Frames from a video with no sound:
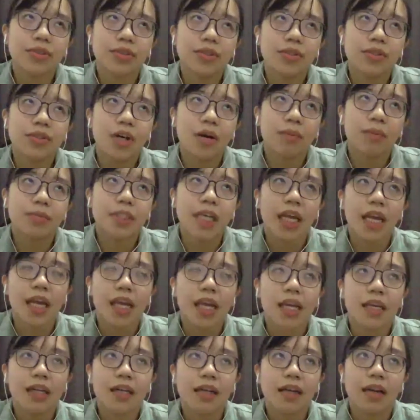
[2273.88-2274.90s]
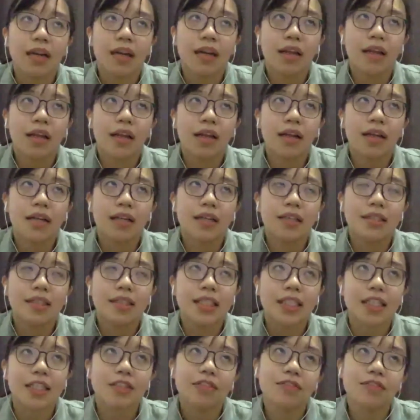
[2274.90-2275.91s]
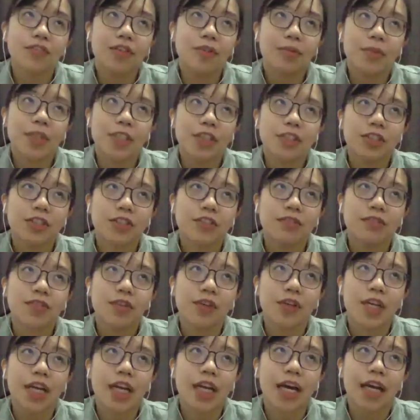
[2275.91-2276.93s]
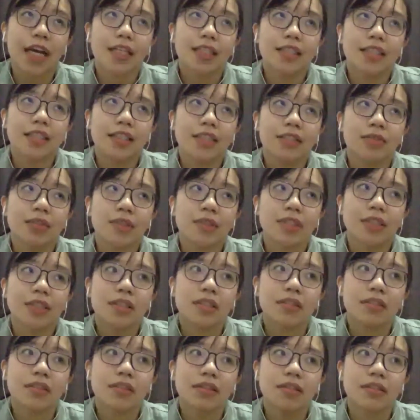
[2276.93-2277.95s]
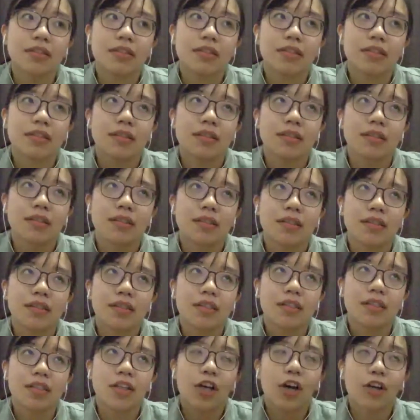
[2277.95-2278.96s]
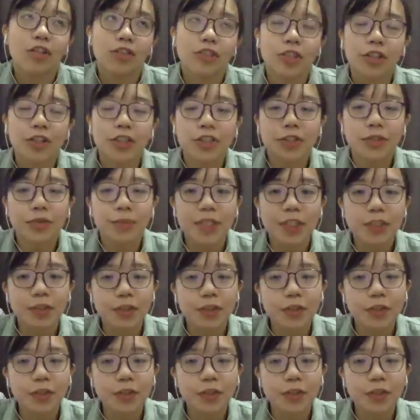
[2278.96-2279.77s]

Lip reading: obtain the information for guide sequences? Yep. Also, do you